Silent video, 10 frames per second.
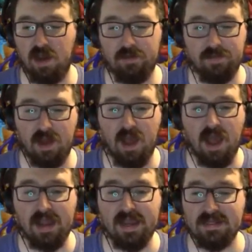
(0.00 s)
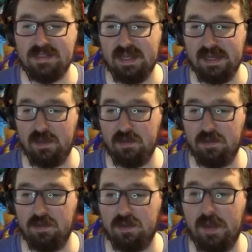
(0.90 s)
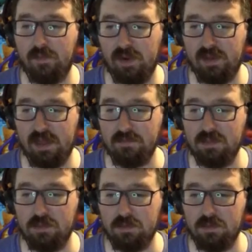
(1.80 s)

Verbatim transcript: I'm, I can not sing it, copyright claims.